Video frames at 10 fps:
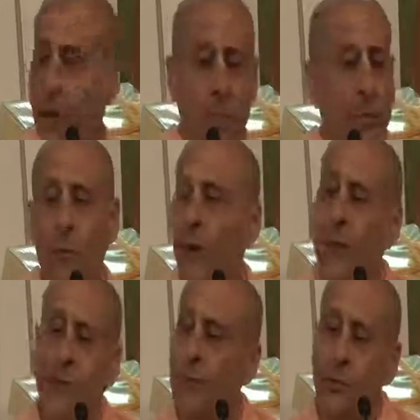humble way,
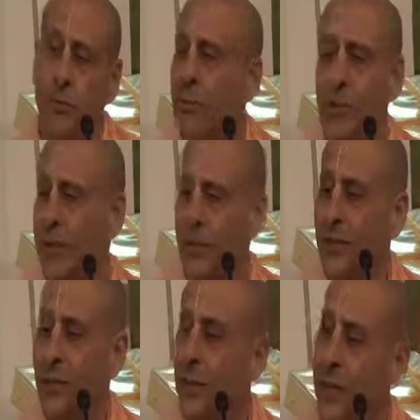he just
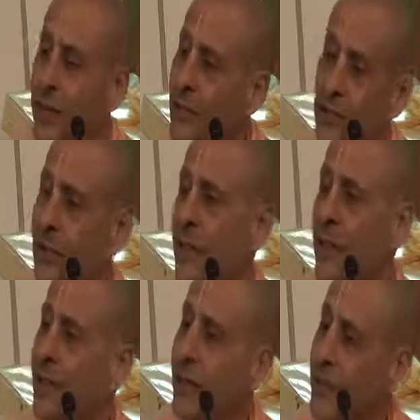presented his case, and
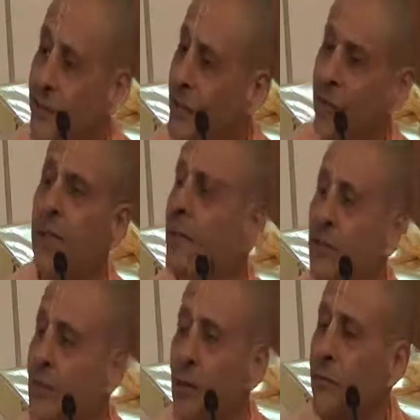then he left it and
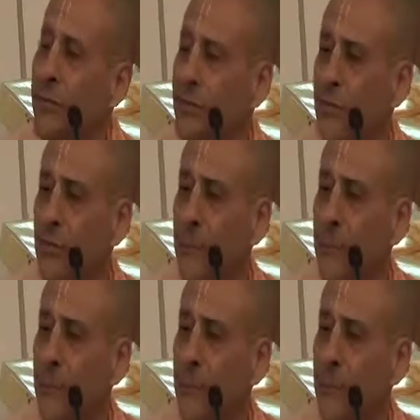did service.